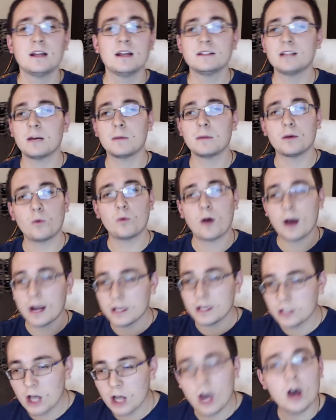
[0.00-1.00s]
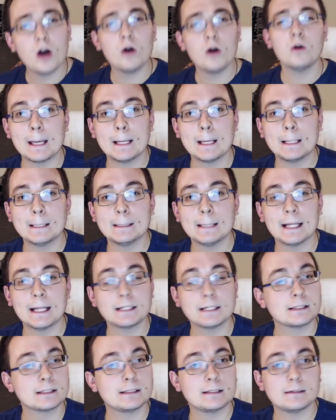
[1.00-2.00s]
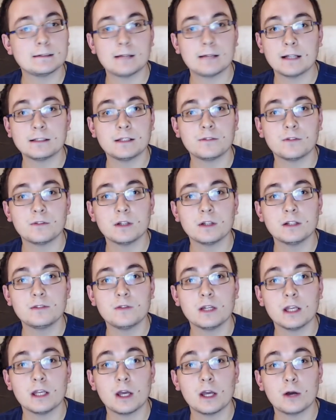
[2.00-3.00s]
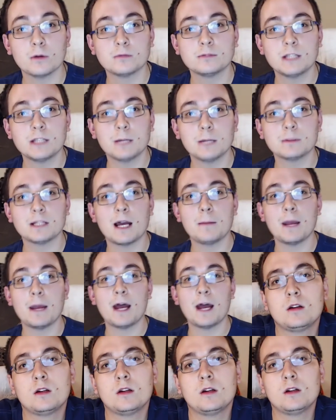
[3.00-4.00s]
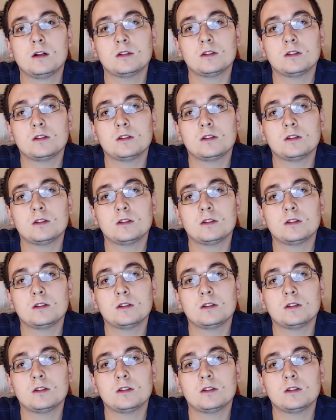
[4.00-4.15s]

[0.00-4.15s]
Tell me why no. And that's it for this video. Taper time out.